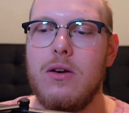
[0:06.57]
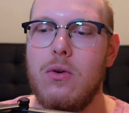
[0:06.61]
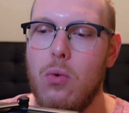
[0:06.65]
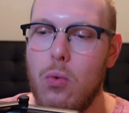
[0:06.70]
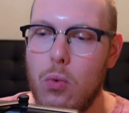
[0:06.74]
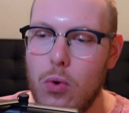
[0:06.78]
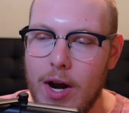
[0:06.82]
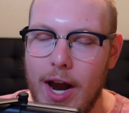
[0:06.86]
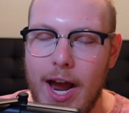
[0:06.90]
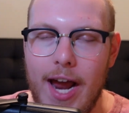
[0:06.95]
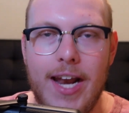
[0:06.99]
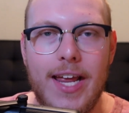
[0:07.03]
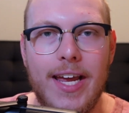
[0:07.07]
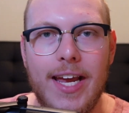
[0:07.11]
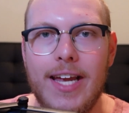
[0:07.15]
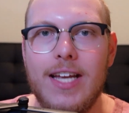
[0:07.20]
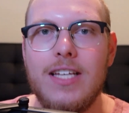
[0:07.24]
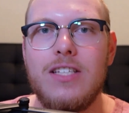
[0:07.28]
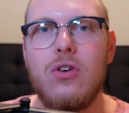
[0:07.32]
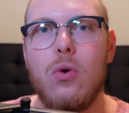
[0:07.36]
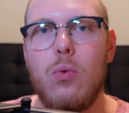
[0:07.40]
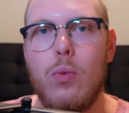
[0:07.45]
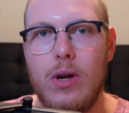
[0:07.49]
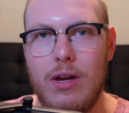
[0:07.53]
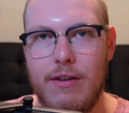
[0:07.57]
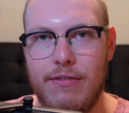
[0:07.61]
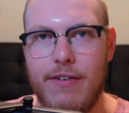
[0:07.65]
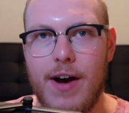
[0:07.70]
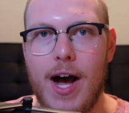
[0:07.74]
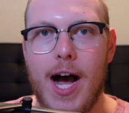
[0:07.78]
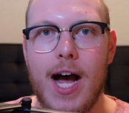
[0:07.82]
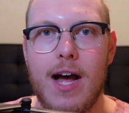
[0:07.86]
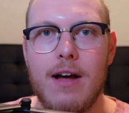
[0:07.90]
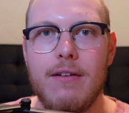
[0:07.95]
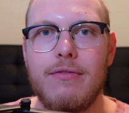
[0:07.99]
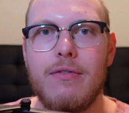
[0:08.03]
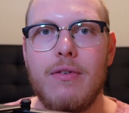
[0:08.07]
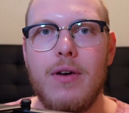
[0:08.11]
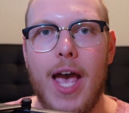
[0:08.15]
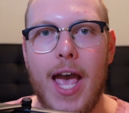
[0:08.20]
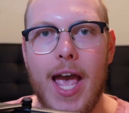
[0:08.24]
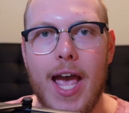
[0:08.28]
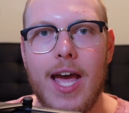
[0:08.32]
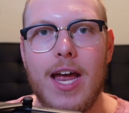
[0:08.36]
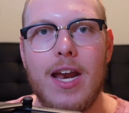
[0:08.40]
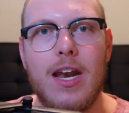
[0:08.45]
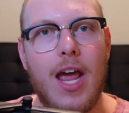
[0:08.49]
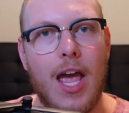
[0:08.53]
We're heading into week 5
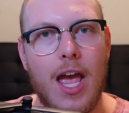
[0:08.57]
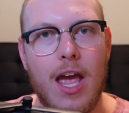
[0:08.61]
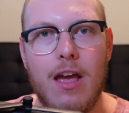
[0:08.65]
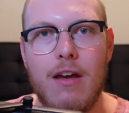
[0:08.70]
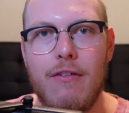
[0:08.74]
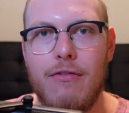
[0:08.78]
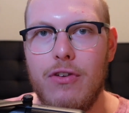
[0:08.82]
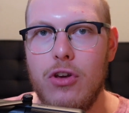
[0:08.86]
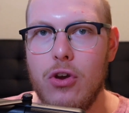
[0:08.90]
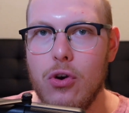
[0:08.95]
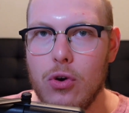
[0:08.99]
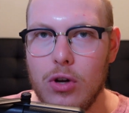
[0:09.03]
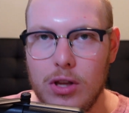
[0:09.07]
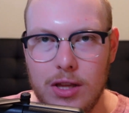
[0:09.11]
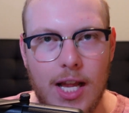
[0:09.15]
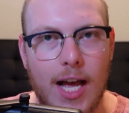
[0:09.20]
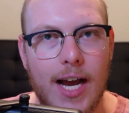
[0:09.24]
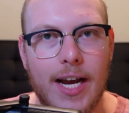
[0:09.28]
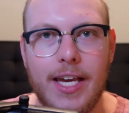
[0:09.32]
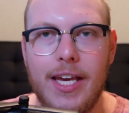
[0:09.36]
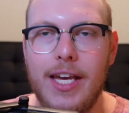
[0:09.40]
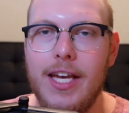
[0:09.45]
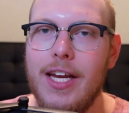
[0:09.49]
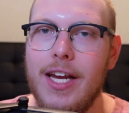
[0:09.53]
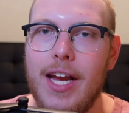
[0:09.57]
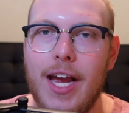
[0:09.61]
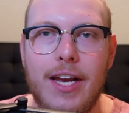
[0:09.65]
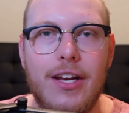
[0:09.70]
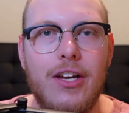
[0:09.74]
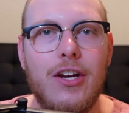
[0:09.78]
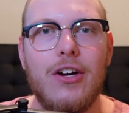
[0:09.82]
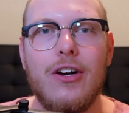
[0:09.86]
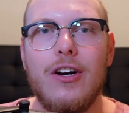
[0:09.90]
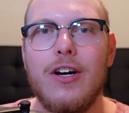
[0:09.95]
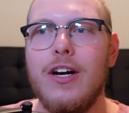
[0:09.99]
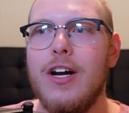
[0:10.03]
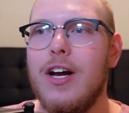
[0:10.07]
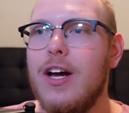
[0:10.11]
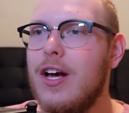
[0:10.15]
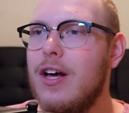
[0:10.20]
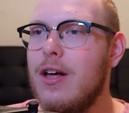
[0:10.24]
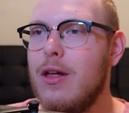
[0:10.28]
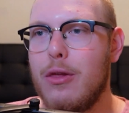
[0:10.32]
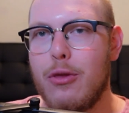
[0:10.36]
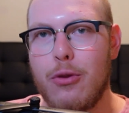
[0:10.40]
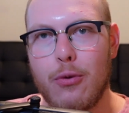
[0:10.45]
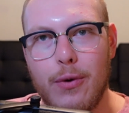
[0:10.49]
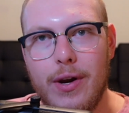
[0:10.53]
and if you're lucky and you're
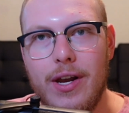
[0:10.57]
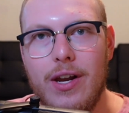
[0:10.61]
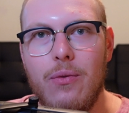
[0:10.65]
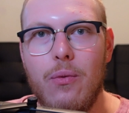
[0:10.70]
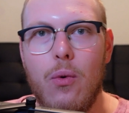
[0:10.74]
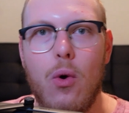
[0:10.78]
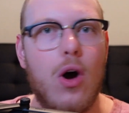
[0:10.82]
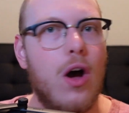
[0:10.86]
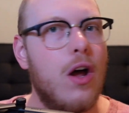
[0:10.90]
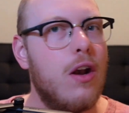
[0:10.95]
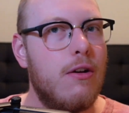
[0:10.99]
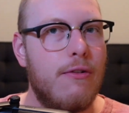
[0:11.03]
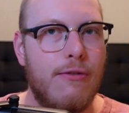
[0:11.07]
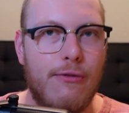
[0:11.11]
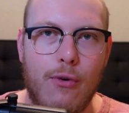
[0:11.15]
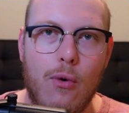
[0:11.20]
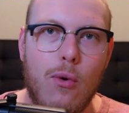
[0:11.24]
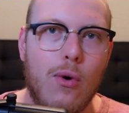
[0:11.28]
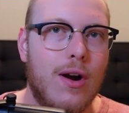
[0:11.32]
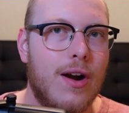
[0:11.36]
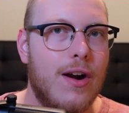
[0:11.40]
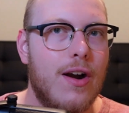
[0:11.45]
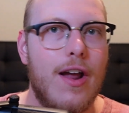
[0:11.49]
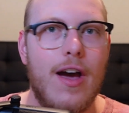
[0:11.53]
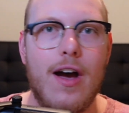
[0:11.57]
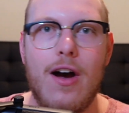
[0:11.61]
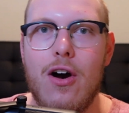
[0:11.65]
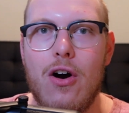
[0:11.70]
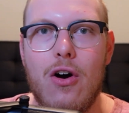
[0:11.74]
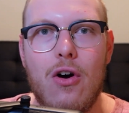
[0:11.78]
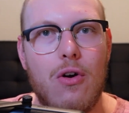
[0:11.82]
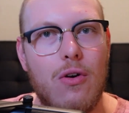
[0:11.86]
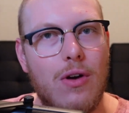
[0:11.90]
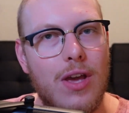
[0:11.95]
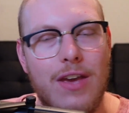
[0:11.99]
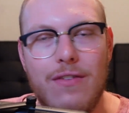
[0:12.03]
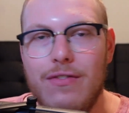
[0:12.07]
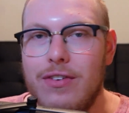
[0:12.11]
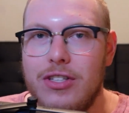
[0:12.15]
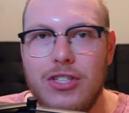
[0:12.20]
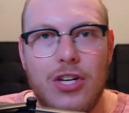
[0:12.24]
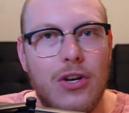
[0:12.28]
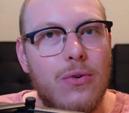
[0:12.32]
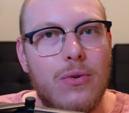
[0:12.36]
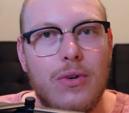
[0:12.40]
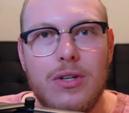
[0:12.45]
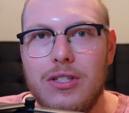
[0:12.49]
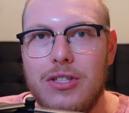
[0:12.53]
3 and 1, 4 and 0, even
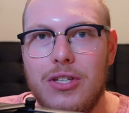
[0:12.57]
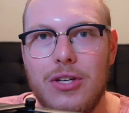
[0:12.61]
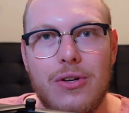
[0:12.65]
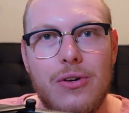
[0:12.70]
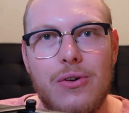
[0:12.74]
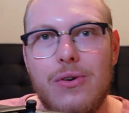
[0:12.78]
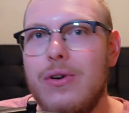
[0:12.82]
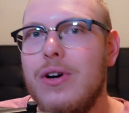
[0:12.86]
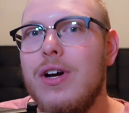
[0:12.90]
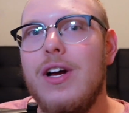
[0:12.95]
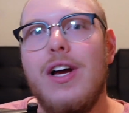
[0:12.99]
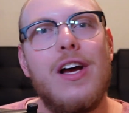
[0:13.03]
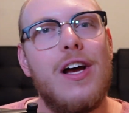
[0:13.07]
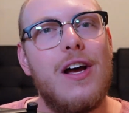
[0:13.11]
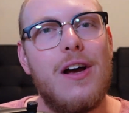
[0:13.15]
2 and 2,